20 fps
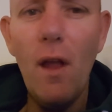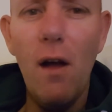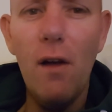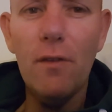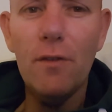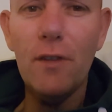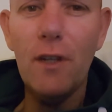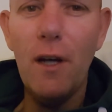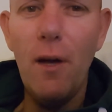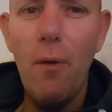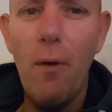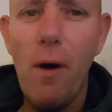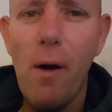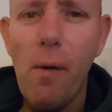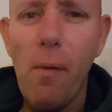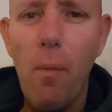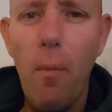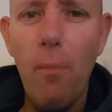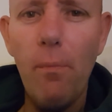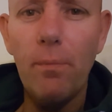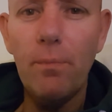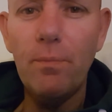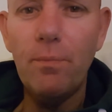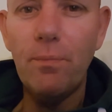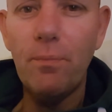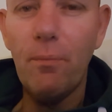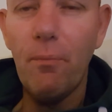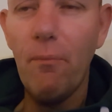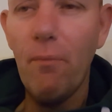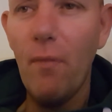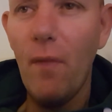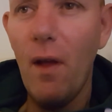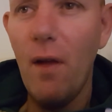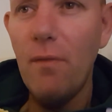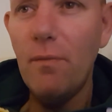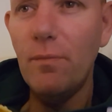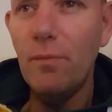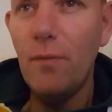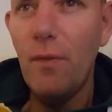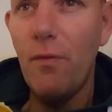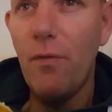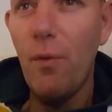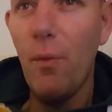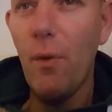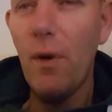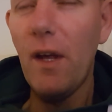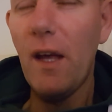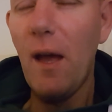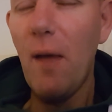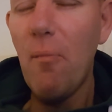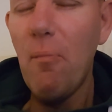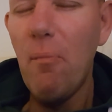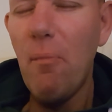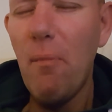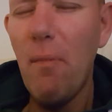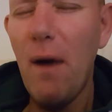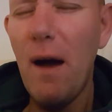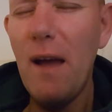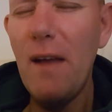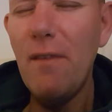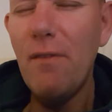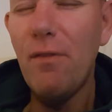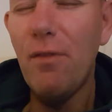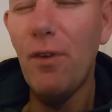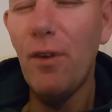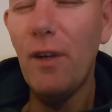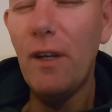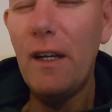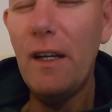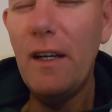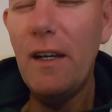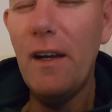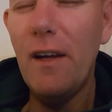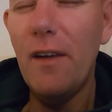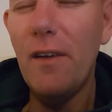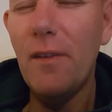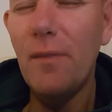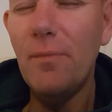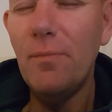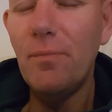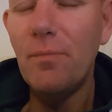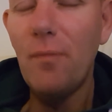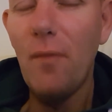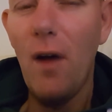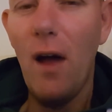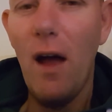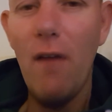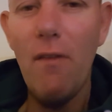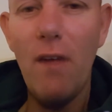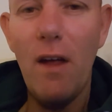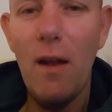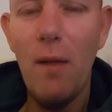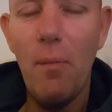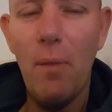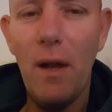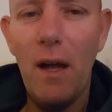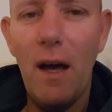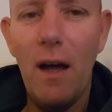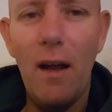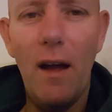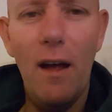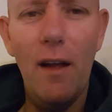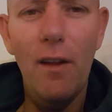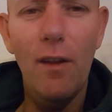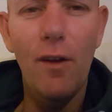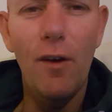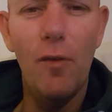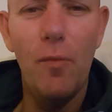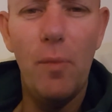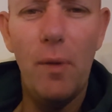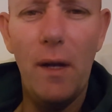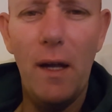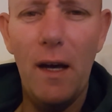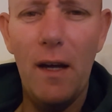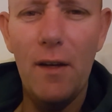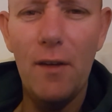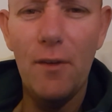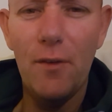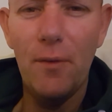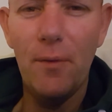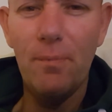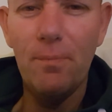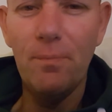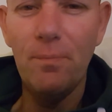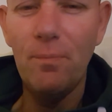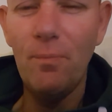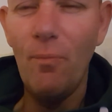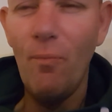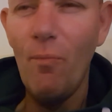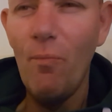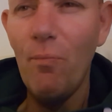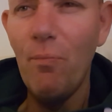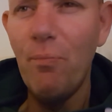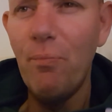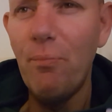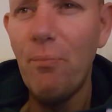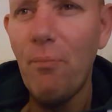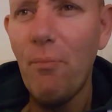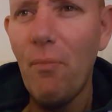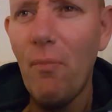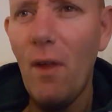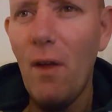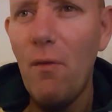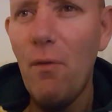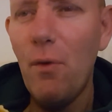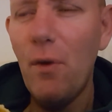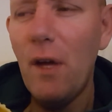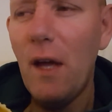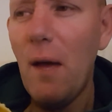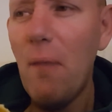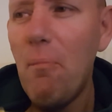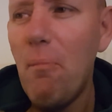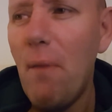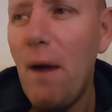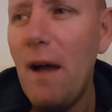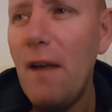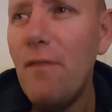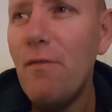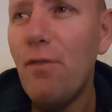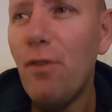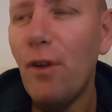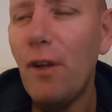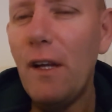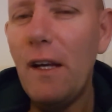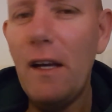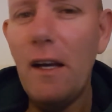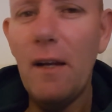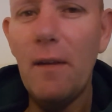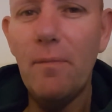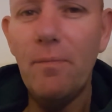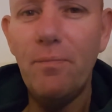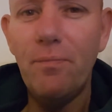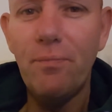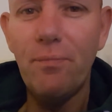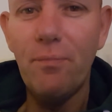I'll tell you what, if you want to get mindful eating, I haven't had a banana, I love bananas. If you want to get mindful eating,